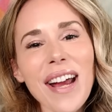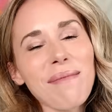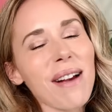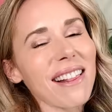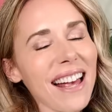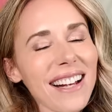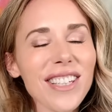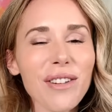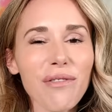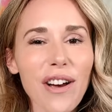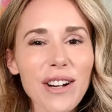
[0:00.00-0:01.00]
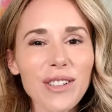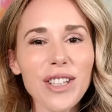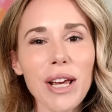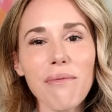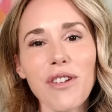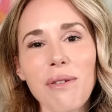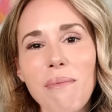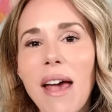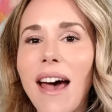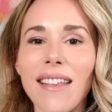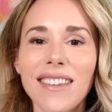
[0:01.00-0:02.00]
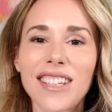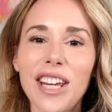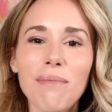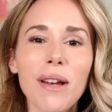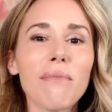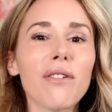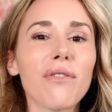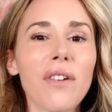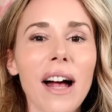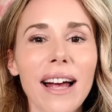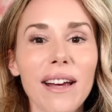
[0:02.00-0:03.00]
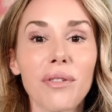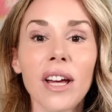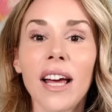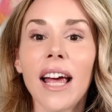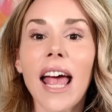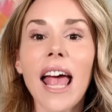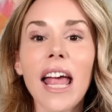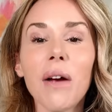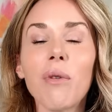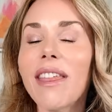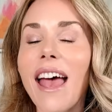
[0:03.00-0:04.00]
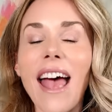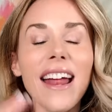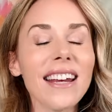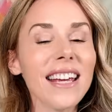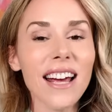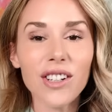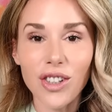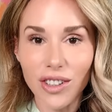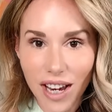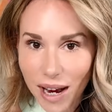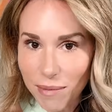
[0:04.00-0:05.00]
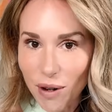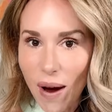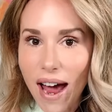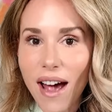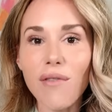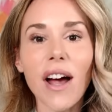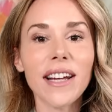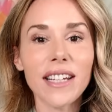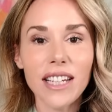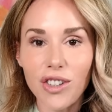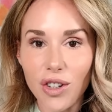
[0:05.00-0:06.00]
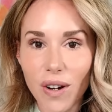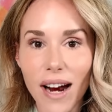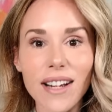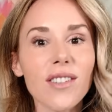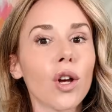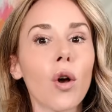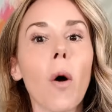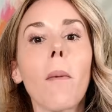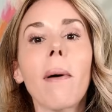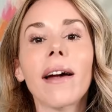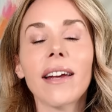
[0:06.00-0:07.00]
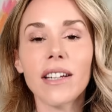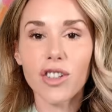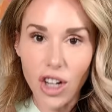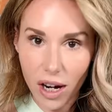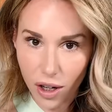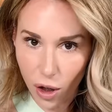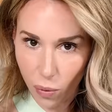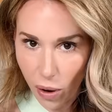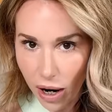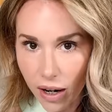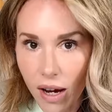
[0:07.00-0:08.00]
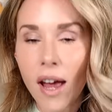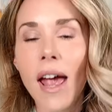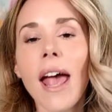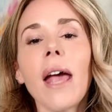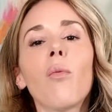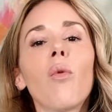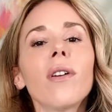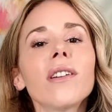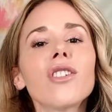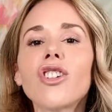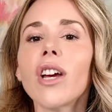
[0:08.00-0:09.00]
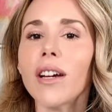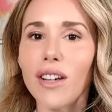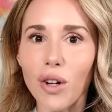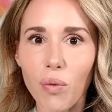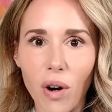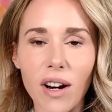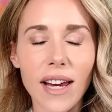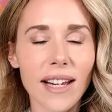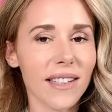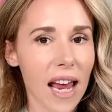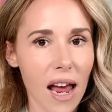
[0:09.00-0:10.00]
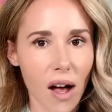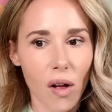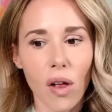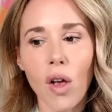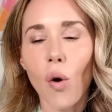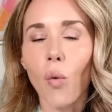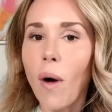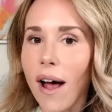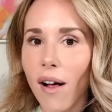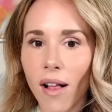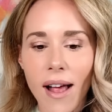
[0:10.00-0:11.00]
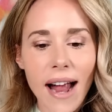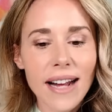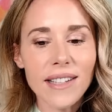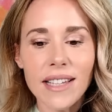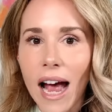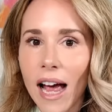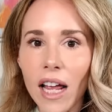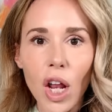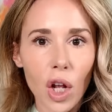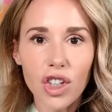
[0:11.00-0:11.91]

right, my last and final tip for the math, tip number five. With any extra time you have, I need you guys to go back and check your work. And what does Check Your Work entail? Well, it's not